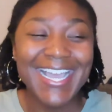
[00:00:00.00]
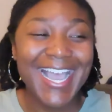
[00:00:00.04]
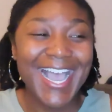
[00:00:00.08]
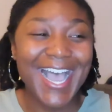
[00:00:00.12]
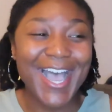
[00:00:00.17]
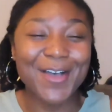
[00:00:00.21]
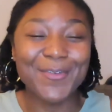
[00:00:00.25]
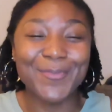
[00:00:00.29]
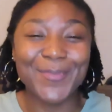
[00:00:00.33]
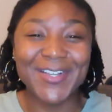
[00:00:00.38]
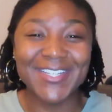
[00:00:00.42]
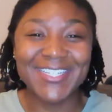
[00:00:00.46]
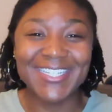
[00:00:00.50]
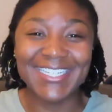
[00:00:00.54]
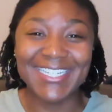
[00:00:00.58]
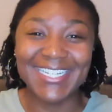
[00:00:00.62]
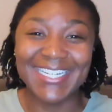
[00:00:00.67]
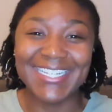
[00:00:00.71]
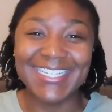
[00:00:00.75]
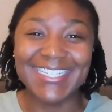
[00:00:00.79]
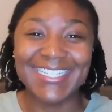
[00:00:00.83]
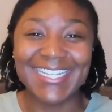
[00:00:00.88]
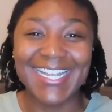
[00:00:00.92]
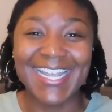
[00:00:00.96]
how much it
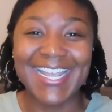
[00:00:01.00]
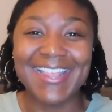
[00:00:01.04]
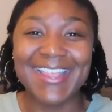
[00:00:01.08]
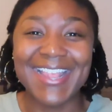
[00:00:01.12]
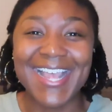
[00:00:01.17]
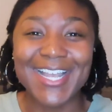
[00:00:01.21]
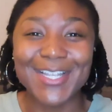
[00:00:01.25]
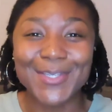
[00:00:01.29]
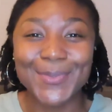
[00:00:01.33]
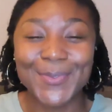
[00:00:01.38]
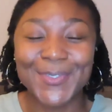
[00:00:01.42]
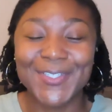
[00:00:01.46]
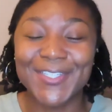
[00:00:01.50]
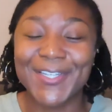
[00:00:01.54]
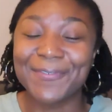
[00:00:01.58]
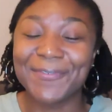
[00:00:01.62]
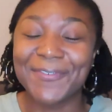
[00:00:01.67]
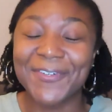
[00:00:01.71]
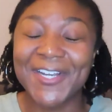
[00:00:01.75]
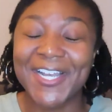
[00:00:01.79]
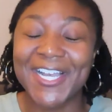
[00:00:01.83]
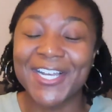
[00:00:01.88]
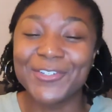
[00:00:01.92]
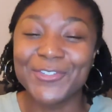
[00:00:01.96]
is in that
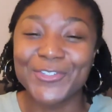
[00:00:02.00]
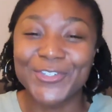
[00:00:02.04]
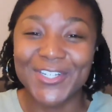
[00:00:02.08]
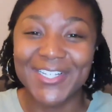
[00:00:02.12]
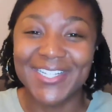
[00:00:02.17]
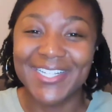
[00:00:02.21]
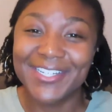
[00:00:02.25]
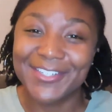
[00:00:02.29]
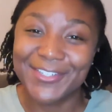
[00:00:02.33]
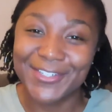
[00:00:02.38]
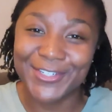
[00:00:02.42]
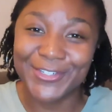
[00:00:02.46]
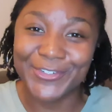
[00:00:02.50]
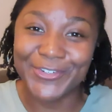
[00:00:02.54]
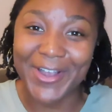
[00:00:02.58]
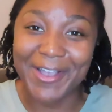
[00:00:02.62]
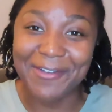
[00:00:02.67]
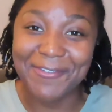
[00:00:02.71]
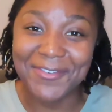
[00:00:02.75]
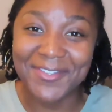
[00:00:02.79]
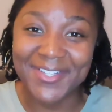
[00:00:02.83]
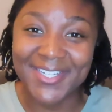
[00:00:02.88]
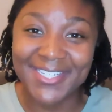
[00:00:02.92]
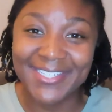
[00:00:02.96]
specific country that you're
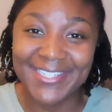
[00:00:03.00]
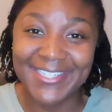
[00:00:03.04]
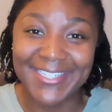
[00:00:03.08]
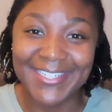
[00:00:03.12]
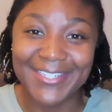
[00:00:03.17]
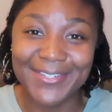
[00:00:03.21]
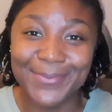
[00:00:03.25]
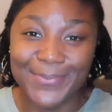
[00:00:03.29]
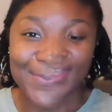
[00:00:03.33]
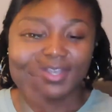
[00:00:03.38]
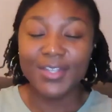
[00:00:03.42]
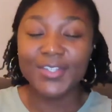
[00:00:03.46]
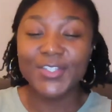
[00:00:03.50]
traveling to.